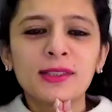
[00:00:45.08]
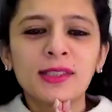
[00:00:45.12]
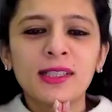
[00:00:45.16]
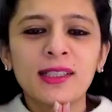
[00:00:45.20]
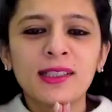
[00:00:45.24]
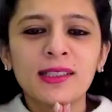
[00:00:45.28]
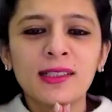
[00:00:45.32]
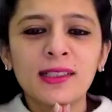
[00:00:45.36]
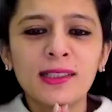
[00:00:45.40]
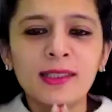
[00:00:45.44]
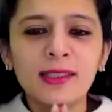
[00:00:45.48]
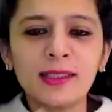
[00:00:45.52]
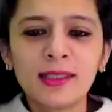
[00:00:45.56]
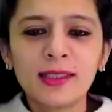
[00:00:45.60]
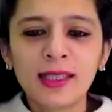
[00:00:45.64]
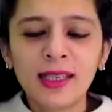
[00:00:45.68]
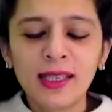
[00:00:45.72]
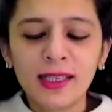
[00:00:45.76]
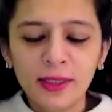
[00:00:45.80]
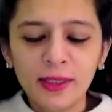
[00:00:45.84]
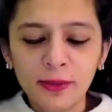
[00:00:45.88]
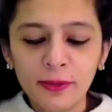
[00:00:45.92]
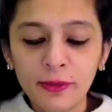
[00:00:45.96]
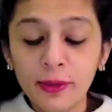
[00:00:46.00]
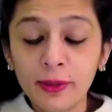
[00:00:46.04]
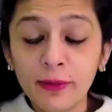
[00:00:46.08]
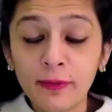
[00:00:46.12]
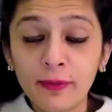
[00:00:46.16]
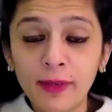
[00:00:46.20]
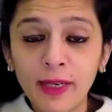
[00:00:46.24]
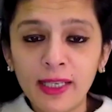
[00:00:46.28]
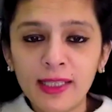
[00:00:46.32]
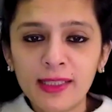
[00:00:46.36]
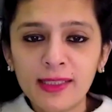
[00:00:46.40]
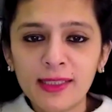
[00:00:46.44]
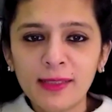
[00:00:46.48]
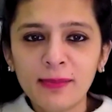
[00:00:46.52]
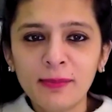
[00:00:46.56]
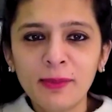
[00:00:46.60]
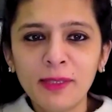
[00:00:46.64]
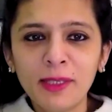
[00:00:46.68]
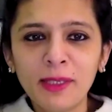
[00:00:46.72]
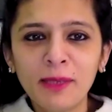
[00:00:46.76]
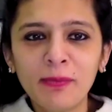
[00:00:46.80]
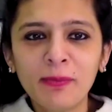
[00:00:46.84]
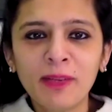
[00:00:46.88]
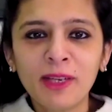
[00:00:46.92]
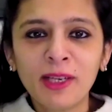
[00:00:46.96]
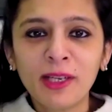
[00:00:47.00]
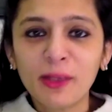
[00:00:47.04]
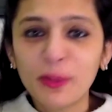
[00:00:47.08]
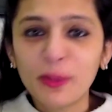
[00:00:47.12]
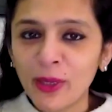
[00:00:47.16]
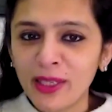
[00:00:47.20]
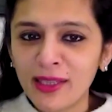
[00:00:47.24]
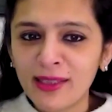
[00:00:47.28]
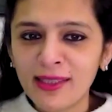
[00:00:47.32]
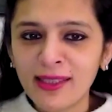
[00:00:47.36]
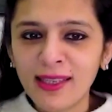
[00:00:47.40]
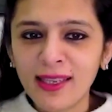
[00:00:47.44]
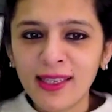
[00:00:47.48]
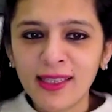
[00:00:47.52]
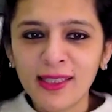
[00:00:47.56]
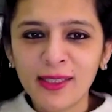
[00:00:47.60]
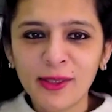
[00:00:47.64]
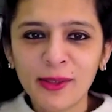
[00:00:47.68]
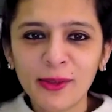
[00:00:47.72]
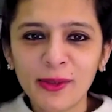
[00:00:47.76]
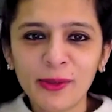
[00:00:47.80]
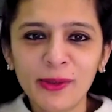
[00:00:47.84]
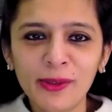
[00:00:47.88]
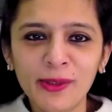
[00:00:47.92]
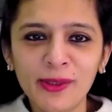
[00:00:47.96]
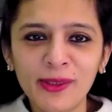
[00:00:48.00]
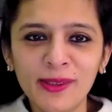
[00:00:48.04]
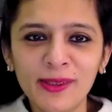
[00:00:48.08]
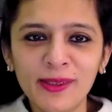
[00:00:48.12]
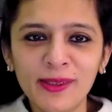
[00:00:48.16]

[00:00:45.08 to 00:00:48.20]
Sharan. Thank you for inviting me. I'm very well, thank you.